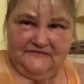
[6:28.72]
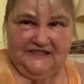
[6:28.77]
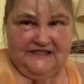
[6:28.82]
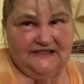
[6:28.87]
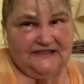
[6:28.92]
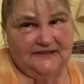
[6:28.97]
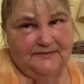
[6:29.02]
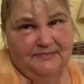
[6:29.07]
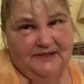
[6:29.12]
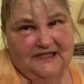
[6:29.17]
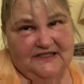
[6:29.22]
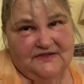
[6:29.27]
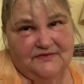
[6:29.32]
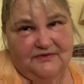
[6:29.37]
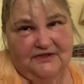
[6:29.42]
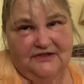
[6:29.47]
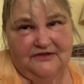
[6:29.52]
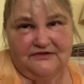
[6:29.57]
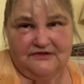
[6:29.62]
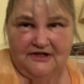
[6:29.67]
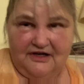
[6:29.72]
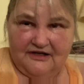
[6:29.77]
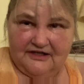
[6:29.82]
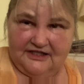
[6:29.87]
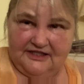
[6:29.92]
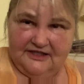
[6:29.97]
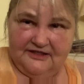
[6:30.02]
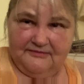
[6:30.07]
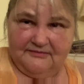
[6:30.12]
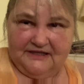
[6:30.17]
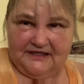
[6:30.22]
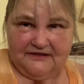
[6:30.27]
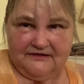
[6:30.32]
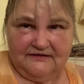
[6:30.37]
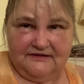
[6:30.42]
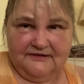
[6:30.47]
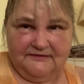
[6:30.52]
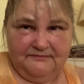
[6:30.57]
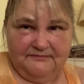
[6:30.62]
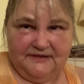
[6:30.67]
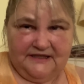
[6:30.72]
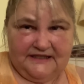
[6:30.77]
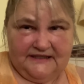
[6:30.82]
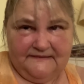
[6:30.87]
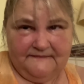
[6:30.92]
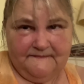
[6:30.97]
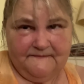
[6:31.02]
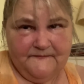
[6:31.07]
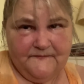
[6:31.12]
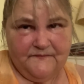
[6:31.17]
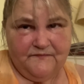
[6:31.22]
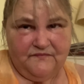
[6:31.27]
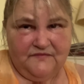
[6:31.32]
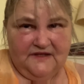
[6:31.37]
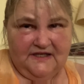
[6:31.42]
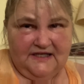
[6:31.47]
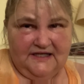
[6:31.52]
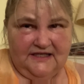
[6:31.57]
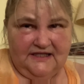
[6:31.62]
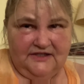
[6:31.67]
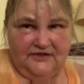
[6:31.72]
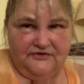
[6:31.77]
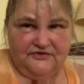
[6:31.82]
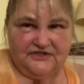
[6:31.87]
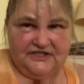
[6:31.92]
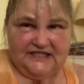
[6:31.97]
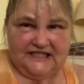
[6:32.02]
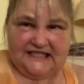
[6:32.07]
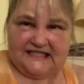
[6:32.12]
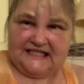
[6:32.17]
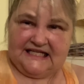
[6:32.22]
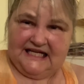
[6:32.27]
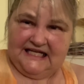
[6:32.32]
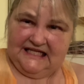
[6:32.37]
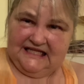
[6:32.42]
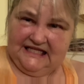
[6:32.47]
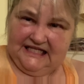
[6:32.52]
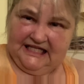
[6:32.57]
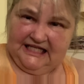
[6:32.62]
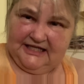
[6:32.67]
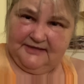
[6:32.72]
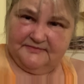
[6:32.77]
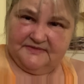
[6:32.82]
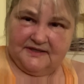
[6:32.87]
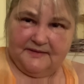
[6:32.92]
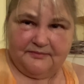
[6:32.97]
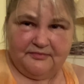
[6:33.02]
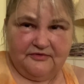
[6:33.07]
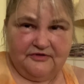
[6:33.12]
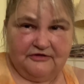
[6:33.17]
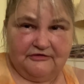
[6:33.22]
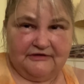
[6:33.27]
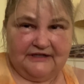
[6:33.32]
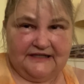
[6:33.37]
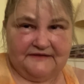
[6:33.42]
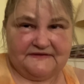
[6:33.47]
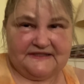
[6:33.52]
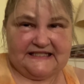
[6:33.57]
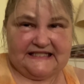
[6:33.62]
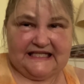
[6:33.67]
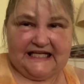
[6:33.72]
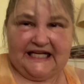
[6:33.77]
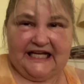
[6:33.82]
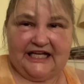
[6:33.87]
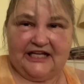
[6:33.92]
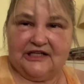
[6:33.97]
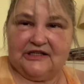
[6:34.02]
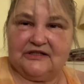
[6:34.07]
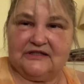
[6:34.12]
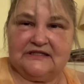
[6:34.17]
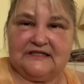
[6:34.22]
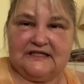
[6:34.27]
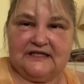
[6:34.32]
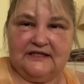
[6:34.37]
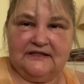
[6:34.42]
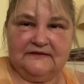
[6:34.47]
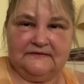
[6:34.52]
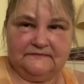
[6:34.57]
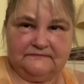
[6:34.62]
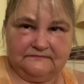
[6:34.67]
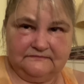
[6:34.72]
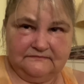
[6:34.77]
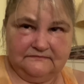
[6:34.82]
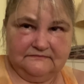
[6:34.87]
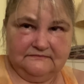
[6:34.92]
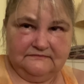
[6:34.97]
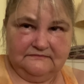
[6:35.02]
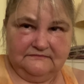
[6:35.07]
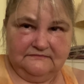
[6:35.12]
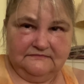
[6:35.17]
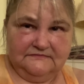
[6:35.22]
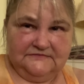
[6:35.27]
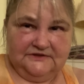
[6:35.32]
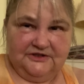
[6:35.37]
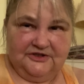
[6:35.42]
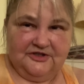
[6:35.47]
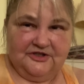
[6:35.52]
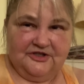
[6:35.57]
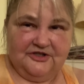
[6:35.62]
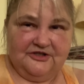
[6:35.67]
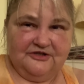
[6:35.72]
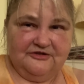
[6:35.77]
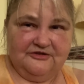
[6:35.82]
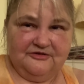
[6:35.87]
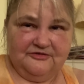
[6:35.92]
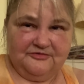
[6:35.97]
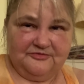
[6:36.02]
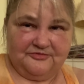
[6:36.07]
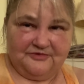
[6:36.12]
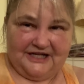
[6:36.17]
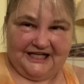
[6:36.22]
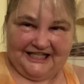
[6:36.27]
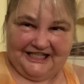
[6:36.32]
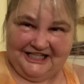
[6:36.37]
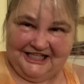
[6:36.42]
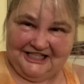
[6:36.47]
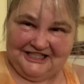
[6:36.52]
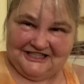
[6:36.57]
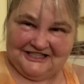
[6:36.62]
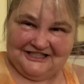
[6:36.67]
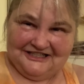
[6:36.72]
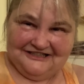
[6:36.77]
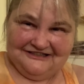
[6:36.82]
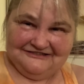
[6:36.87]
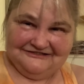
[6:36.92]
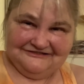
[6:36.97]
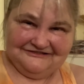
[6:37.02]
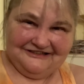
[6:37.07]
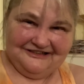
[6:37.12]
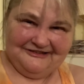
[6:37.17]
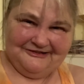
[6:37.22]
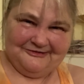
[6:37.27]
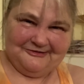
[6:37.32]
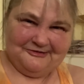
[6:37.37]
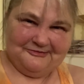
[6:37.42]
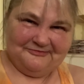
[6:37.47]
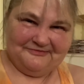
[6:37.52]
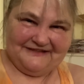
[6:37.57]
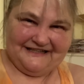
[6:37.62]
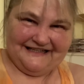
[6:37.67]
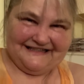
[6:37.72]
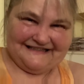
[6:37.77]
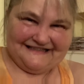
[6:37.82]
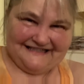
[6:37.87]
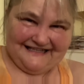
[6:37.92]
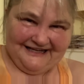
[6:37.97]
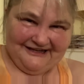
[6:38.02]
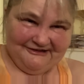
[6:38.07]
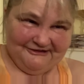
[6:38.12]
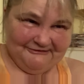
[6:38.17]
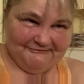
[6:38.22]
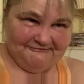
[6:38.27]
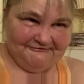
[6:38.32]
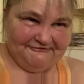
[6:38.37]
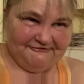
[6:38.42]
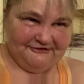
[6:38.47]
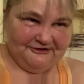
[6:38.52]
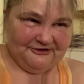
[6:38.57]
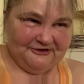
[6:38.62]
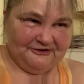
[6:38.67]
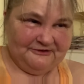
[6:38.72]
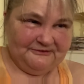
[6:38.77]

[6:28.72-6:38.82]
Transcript: Depends what you're talking about, but usually this kind of thing comes up when you have scales. All right, I hope that's helpful.